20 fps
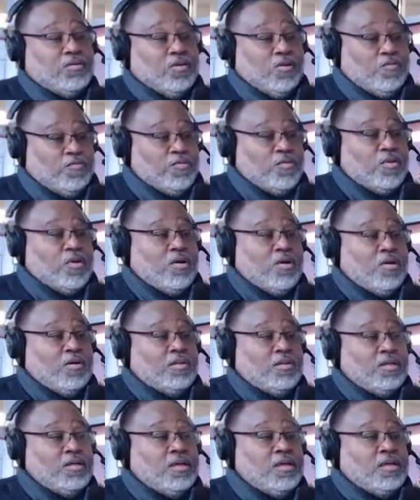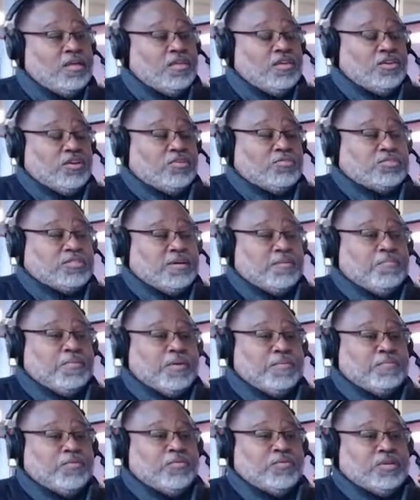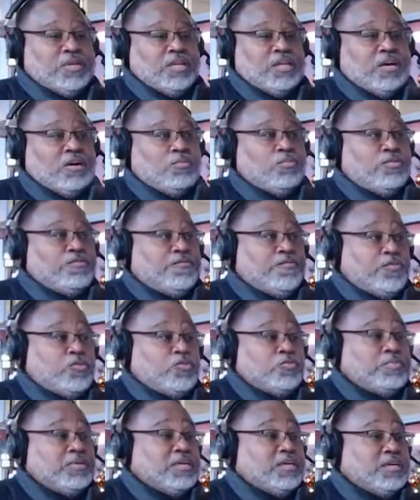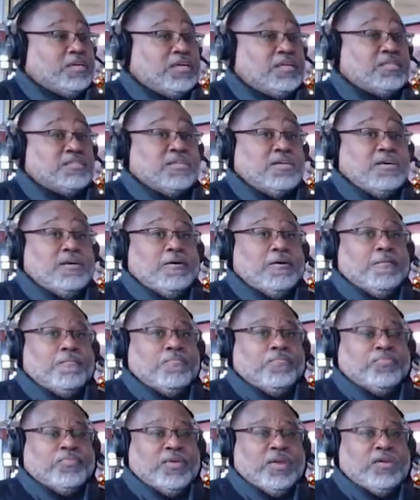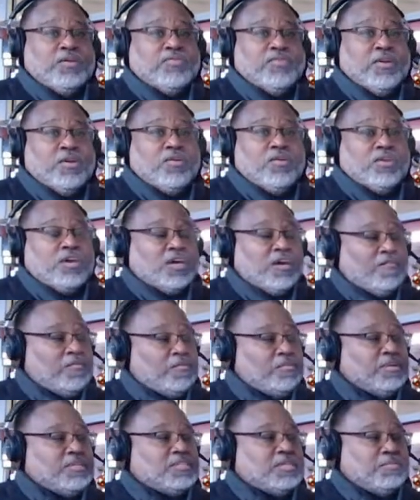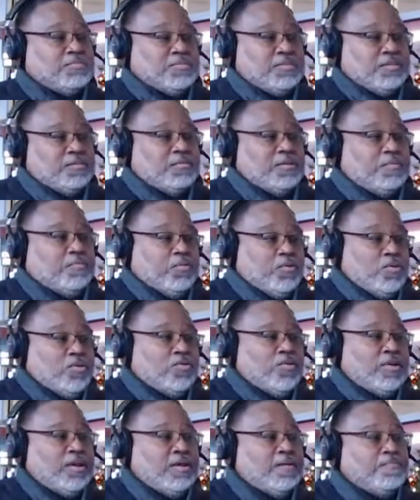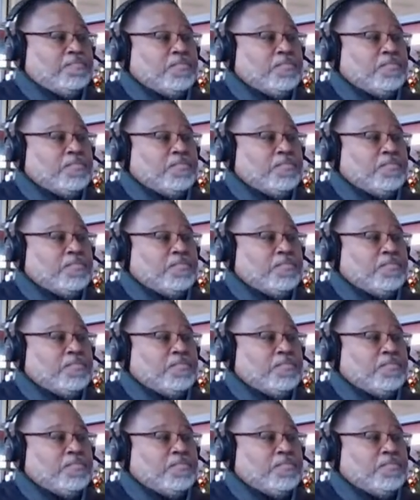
overall. Some people need help with food because they're on the government subsidy program,